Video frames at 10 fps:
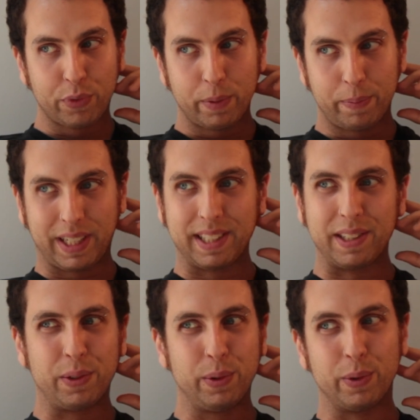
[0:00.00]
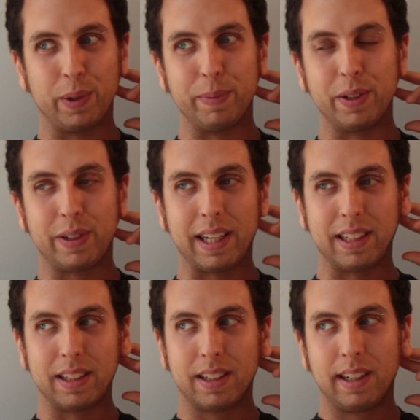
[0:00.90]
because it's true. I mean, you can't
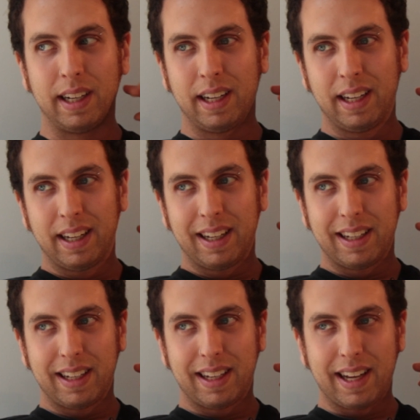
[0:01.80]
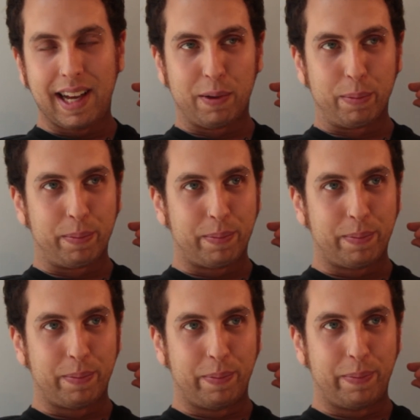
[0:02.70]
help
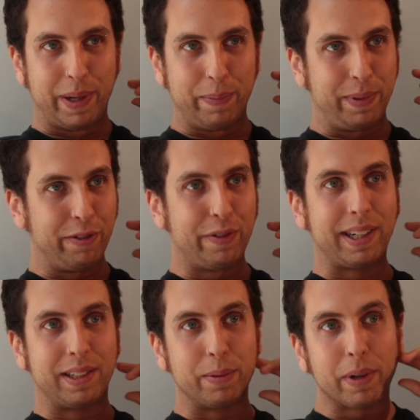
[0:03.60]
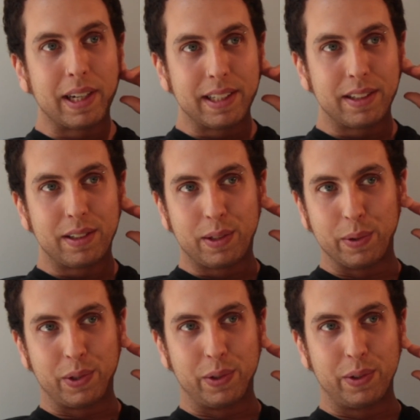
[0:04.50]
but be affected by it to a
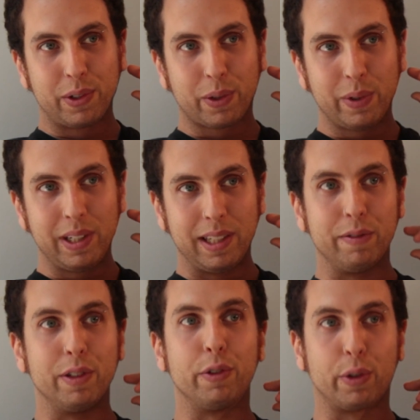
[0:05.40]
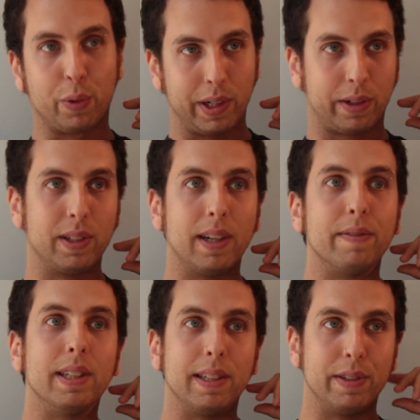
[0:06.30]
certain degree, even if you're critical of it,
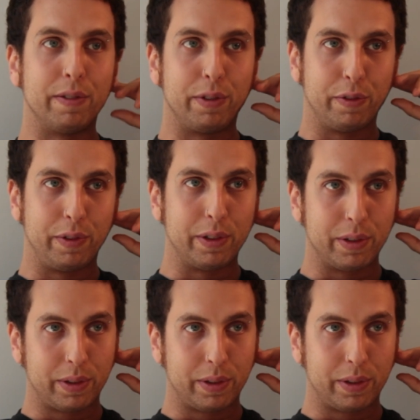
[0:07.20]
even if you feel